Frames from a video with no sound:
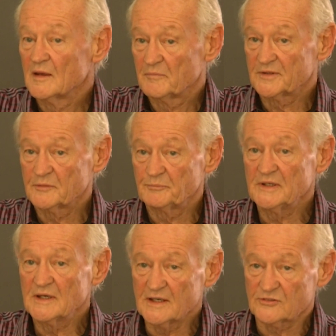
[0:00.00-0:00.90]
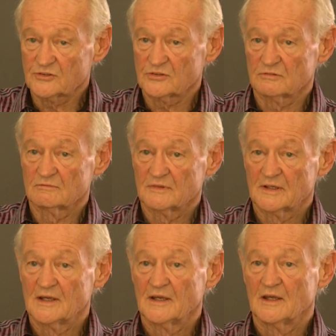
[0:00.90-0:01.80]
but the pH,
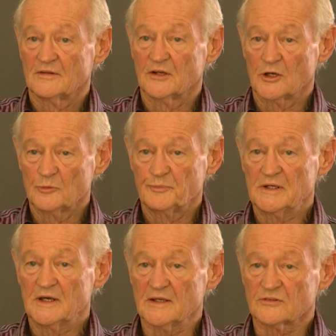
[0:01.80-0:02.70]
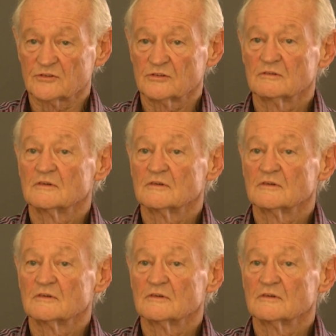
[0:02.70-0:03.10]
the low pH,